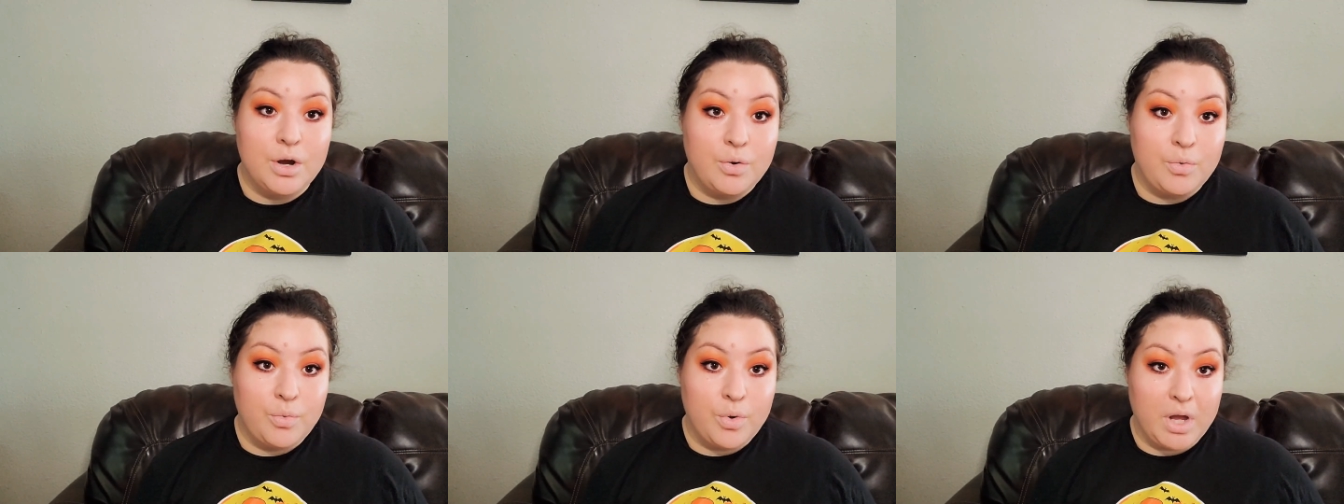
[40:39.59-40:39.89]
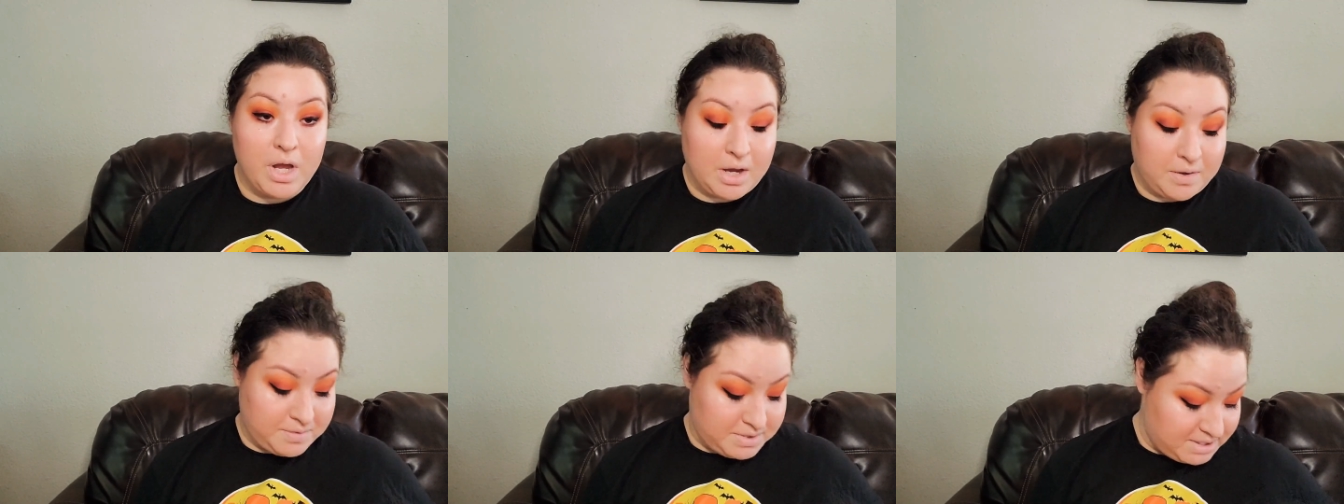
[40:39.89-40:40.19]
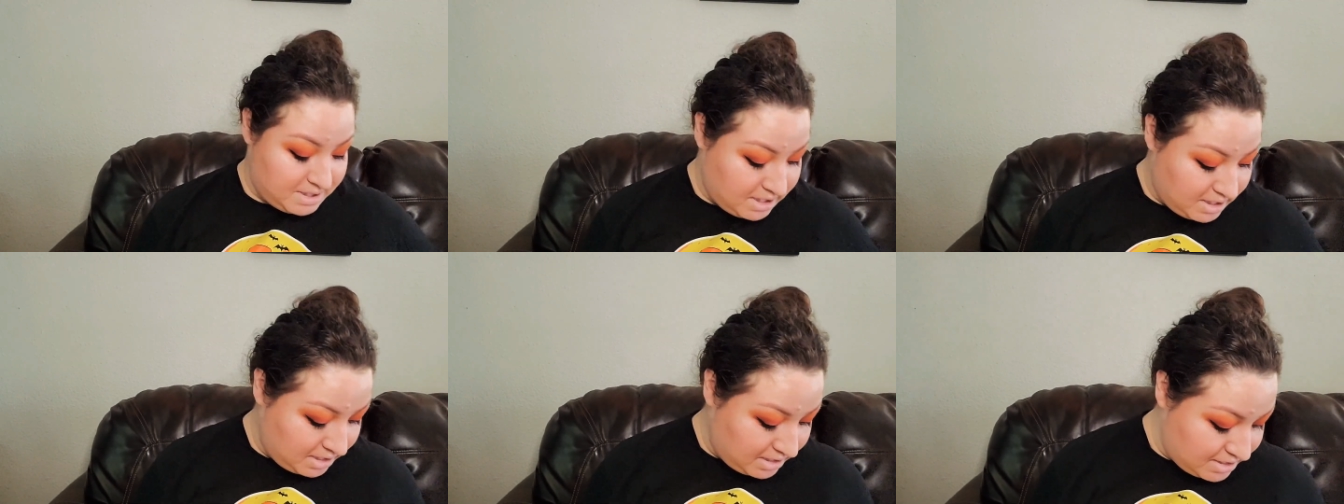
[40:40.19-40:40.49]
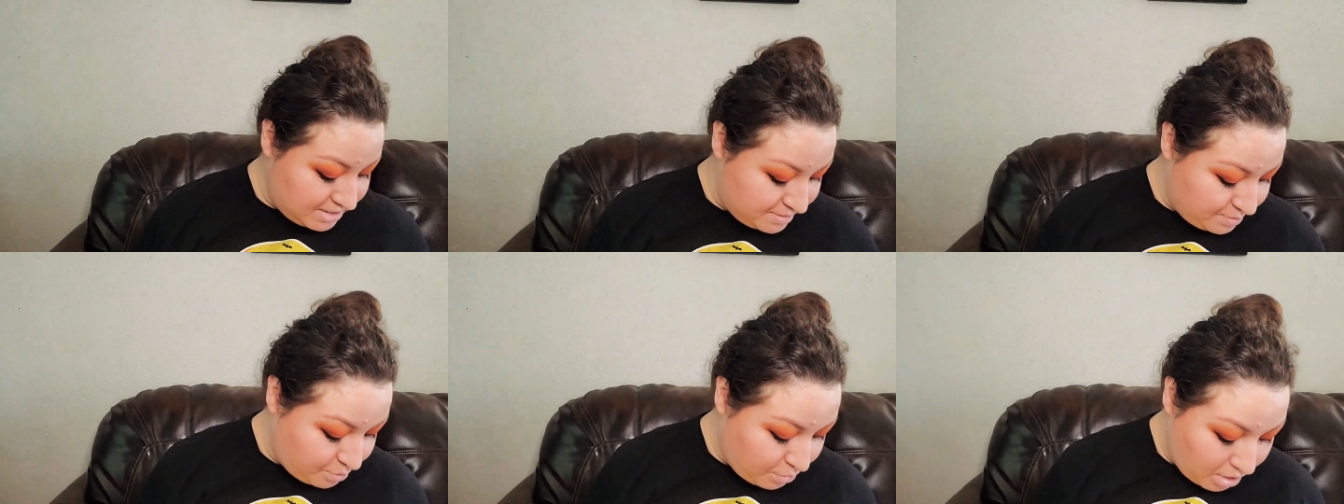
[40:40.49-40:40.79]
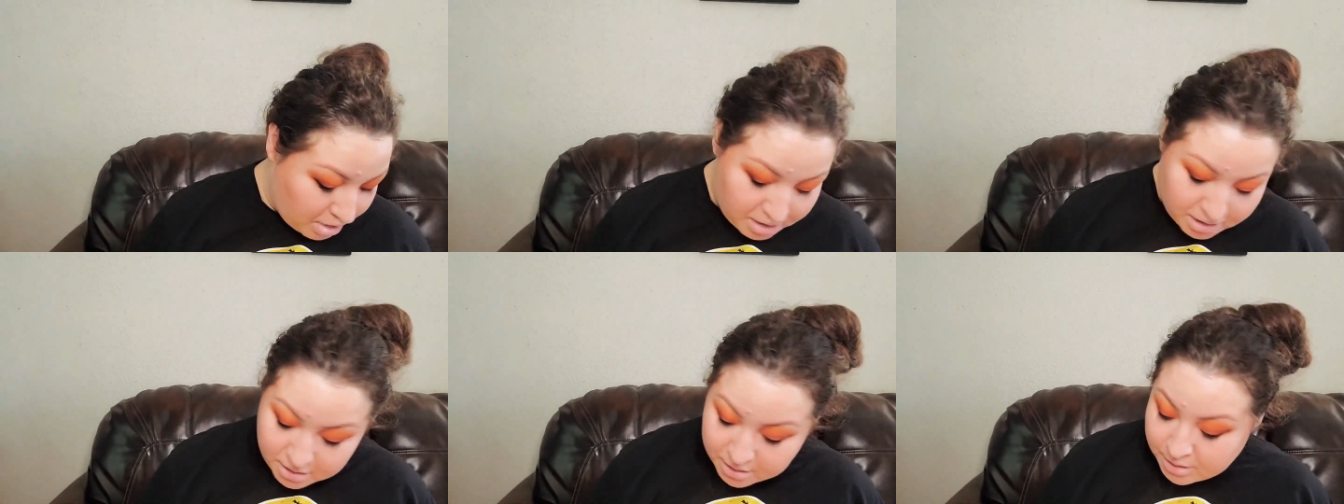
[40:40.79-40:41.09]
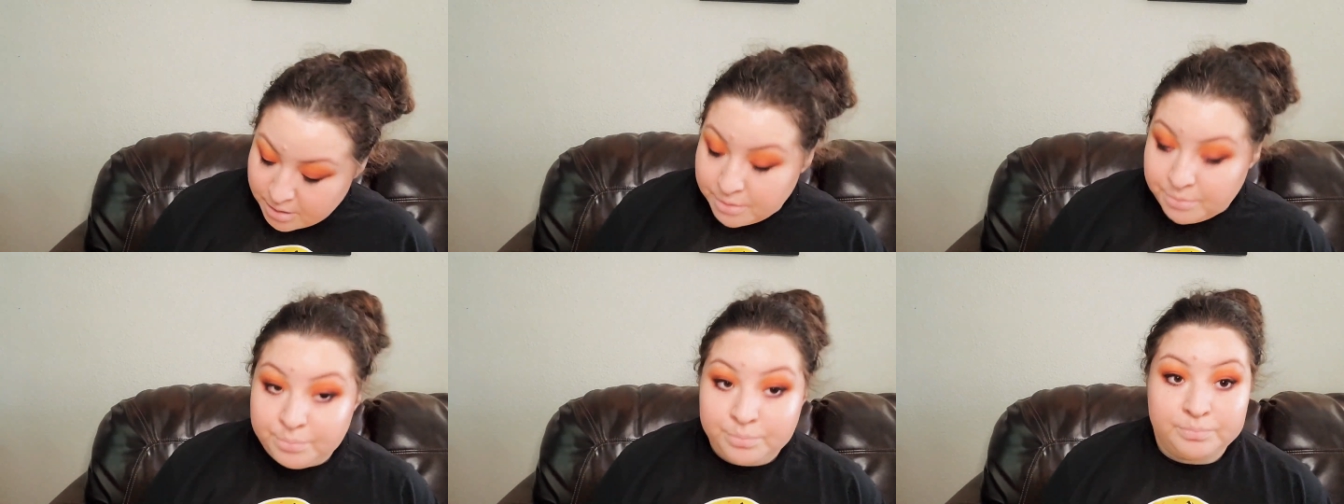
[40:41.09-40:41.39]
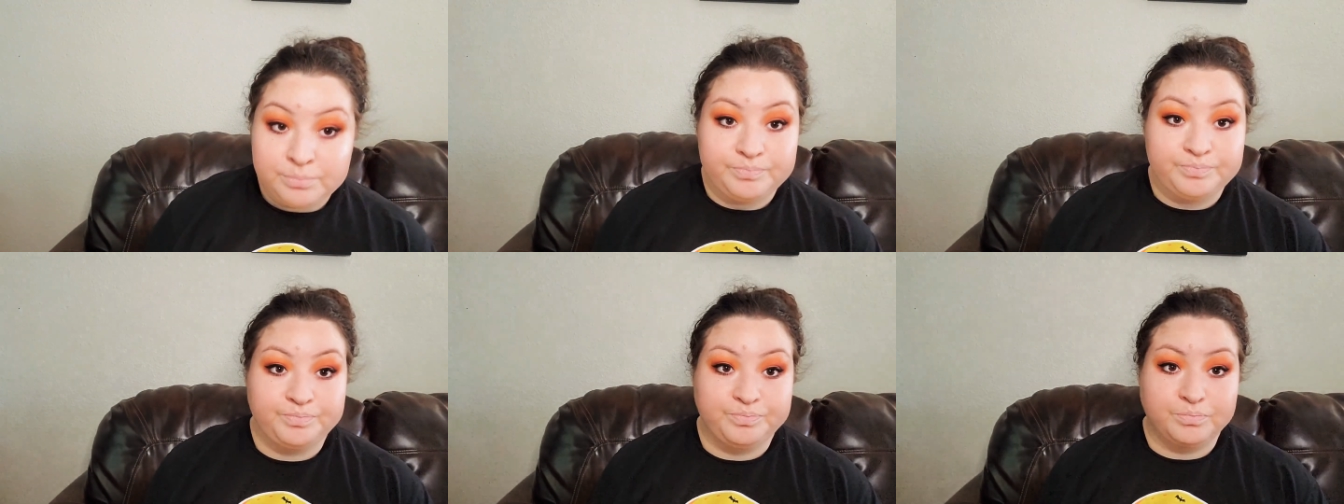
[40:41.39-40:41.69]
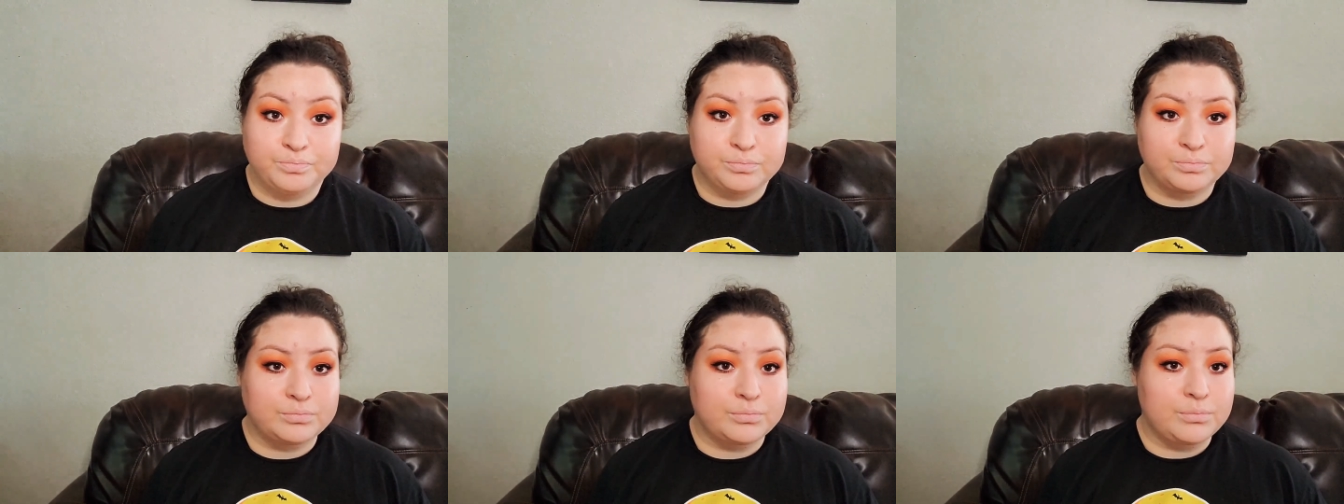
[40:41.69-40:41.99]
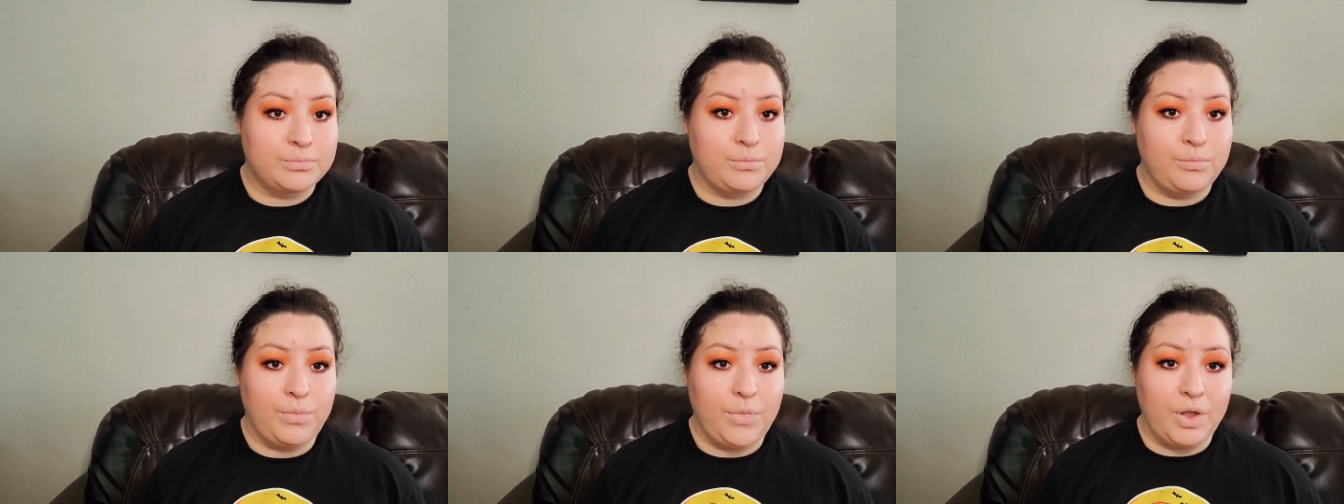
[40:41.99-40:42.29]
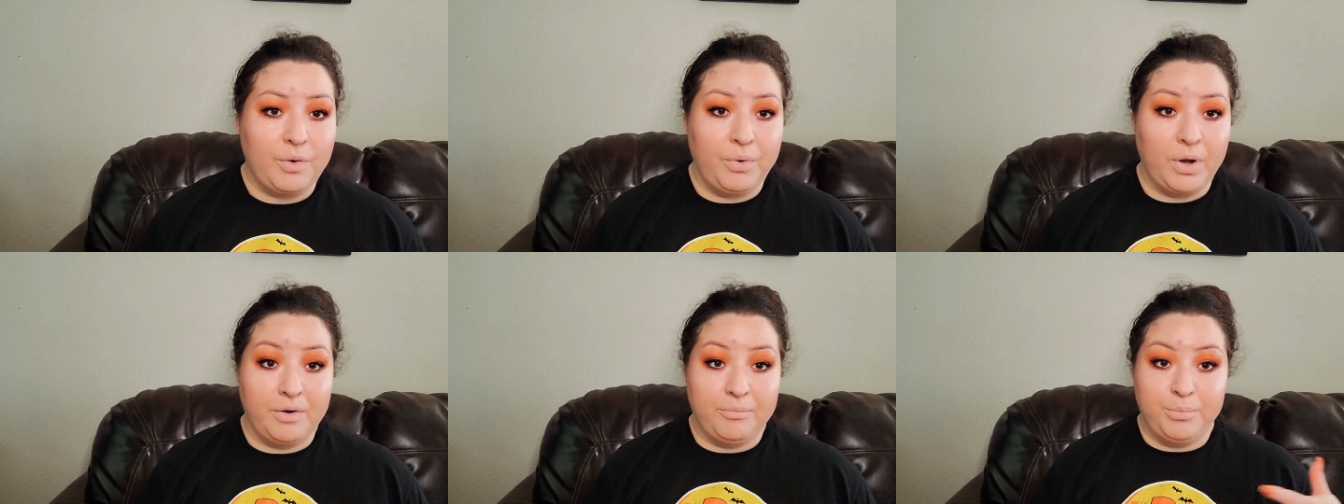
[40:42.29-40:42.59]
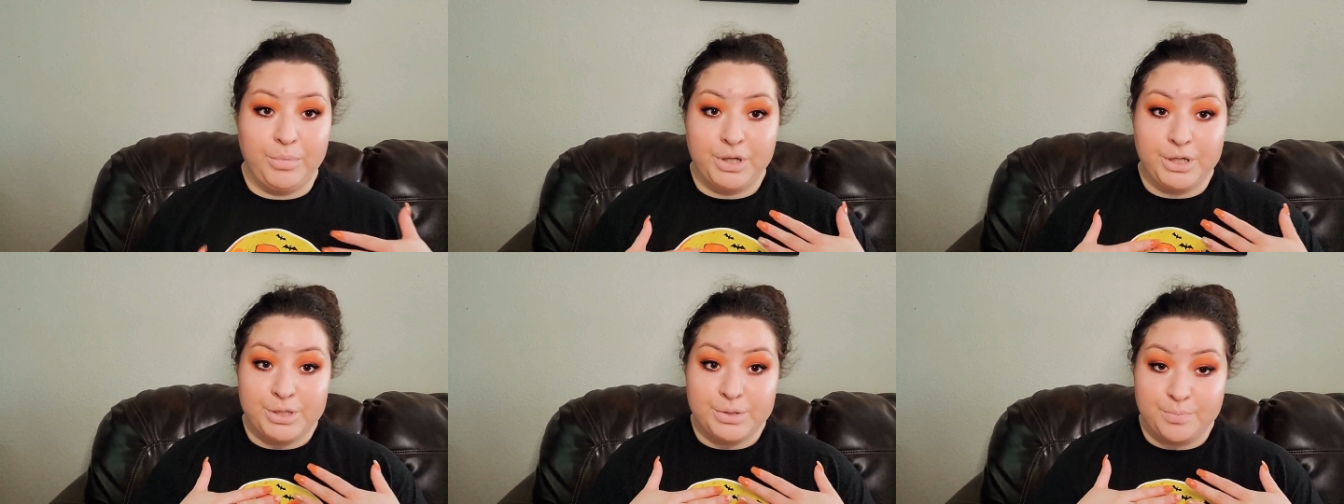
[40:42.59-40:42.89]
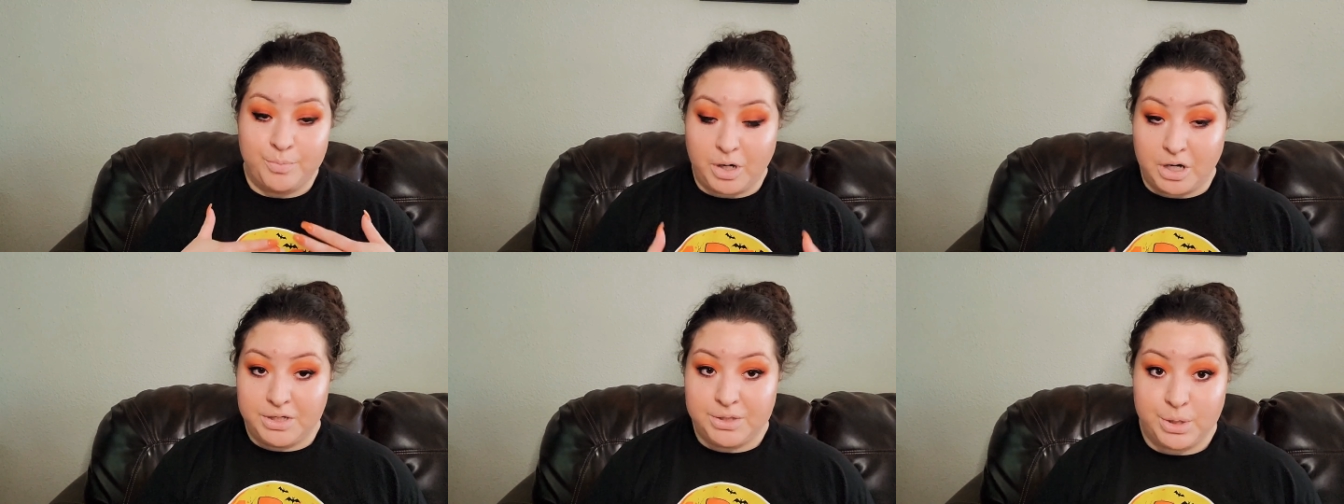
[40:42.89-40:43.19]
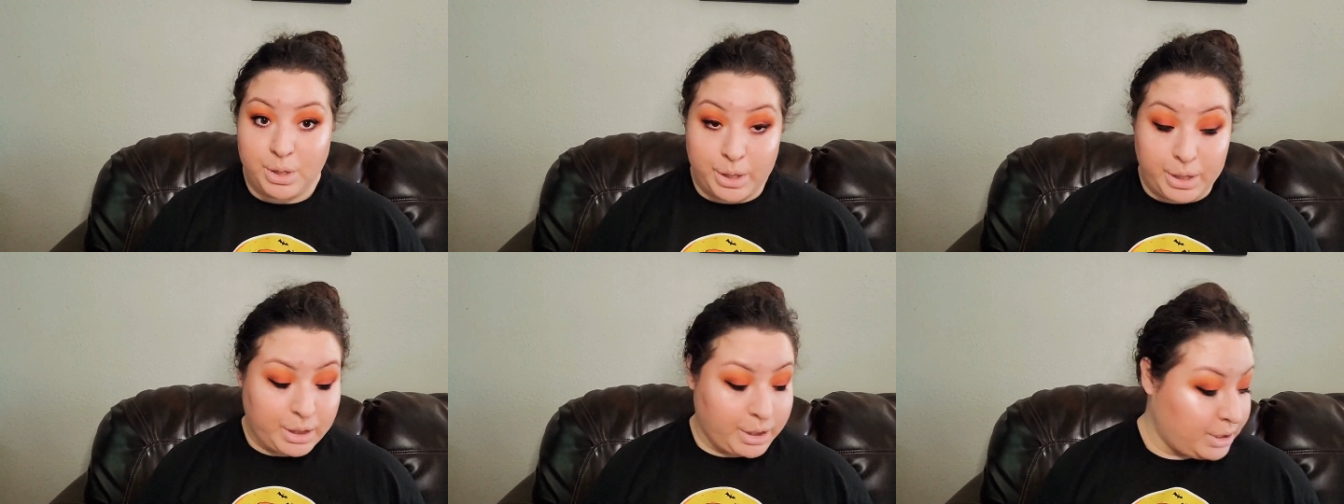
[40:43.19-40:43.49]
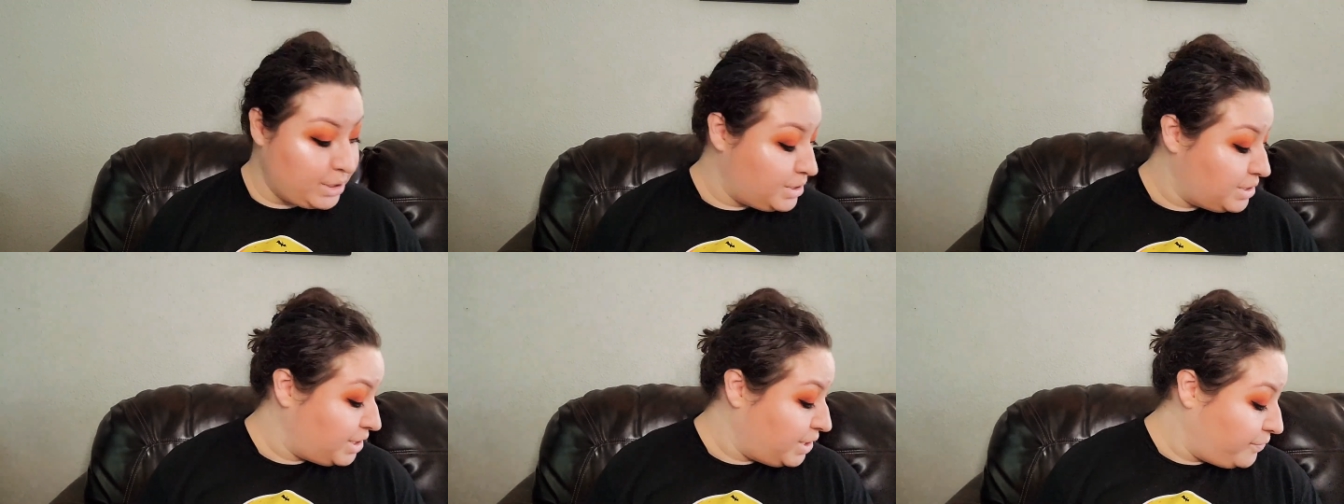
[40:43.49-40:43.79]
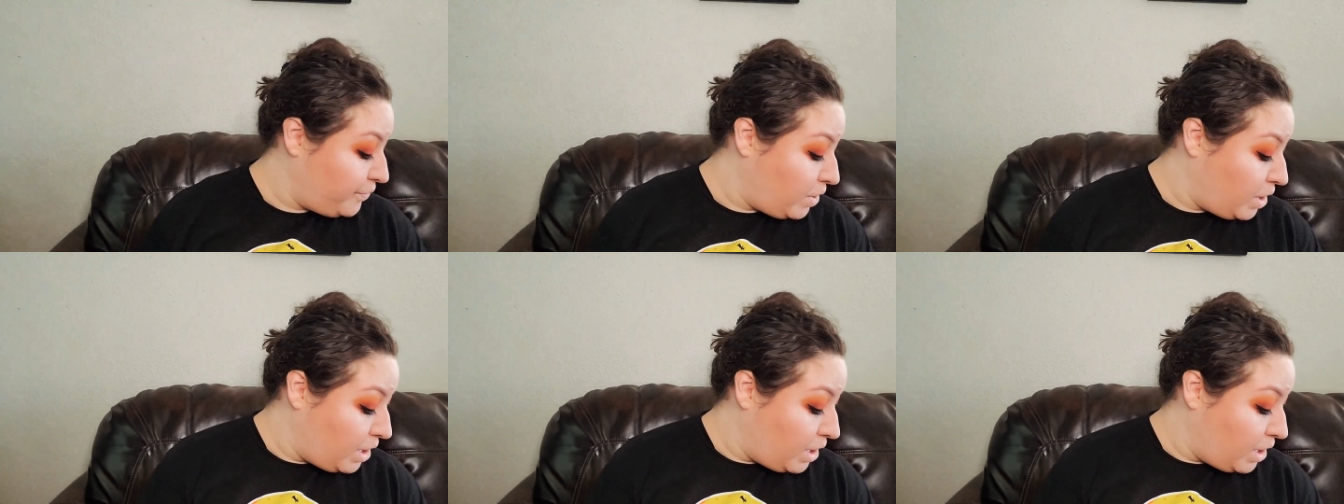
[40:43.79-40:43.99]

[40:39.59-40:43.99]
We have setting spray on. We have blush, bronzer, all that good stuff.